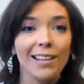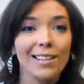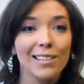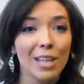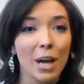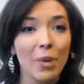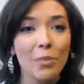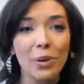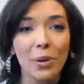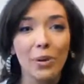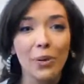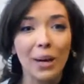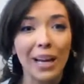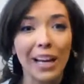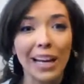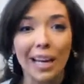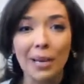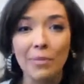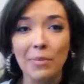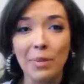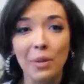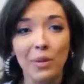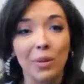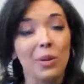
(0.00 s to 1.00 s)
Tom Malloy
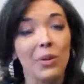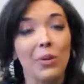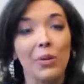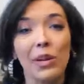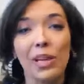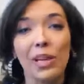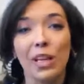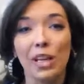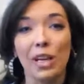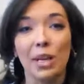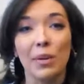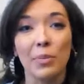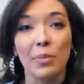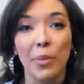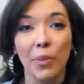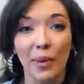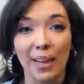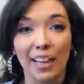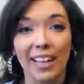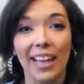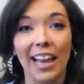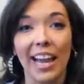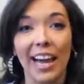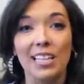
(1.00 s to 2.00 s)
hit me with a really good
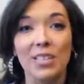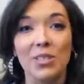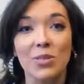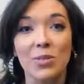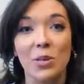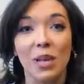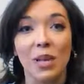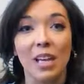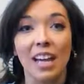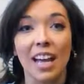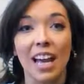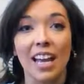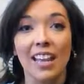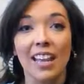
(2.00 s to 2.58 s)
point last week,